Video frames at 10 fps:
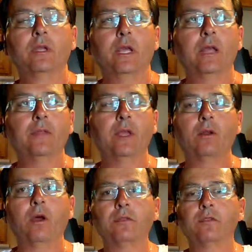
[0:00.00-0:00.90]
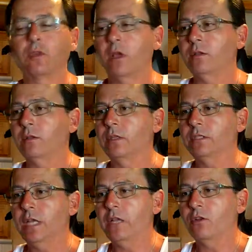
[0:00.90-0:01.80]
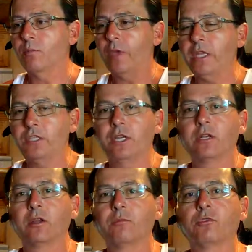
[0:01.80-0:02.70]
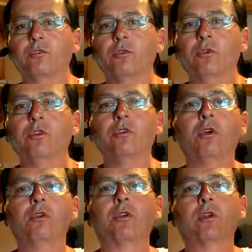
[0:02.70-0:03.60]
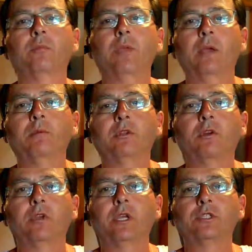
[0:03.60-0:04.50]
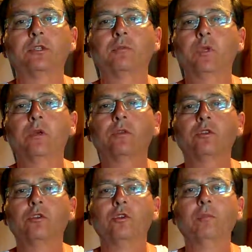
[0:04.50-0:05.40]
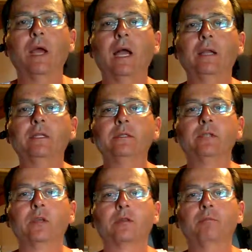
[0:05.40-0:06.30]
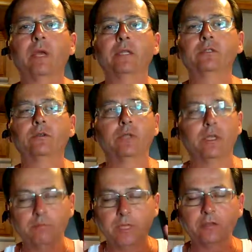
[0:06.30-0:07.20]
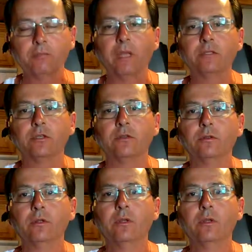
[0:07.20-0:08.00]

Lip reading: And then all of a sudden, the day your paycheck comes through and you know you're going to be able to go get your pills, your body does a mental, it's mental,